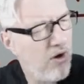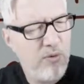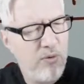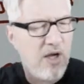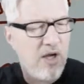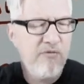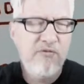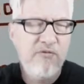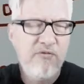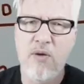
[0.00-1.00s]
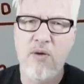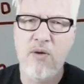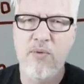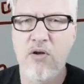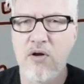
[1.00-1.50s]
verbal
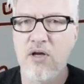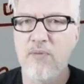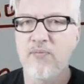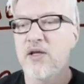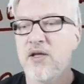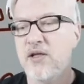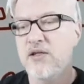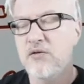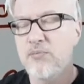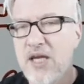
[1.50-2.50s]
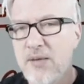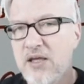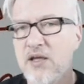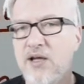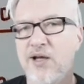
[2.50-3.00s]
learner. You may be,